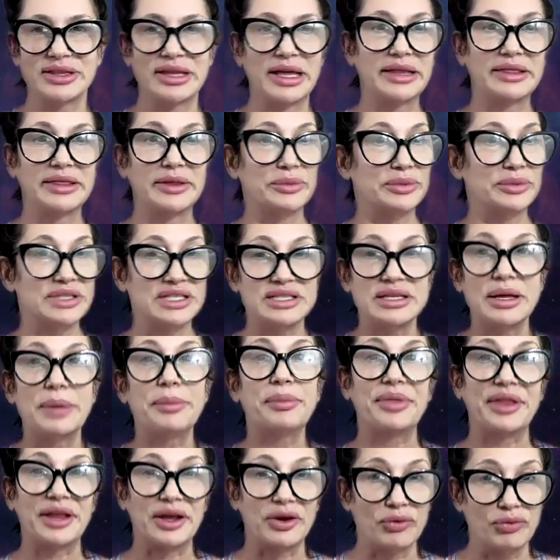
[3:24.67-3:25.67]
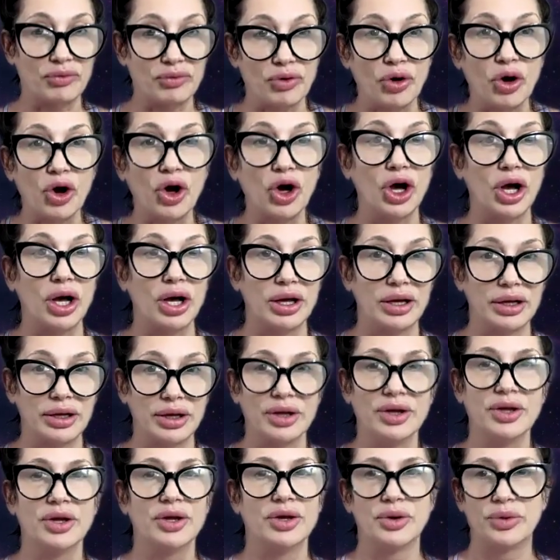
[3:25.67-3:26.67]
like there was something
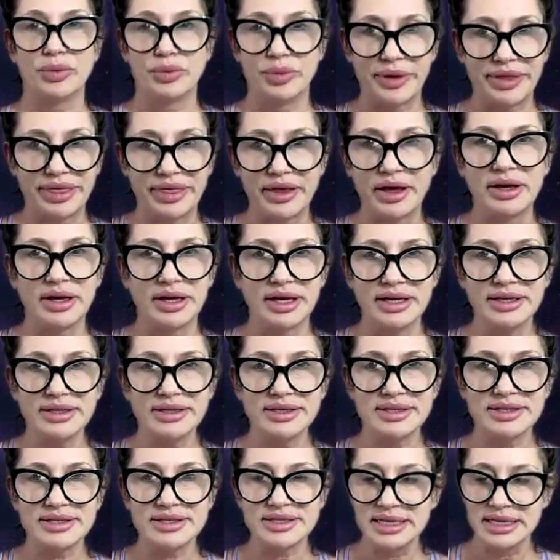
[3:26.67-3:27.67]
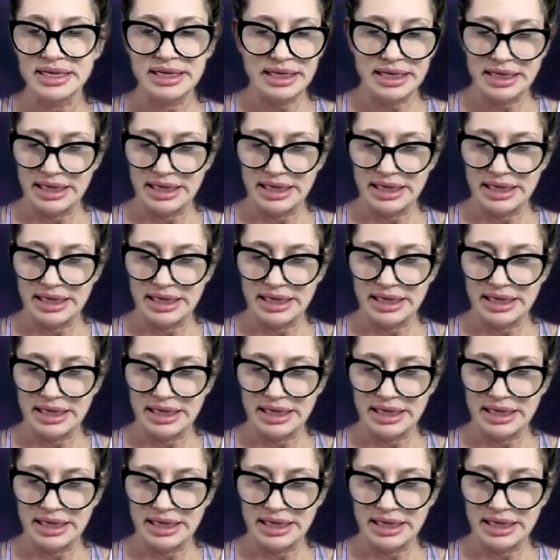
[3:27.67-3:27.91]
wrong with us.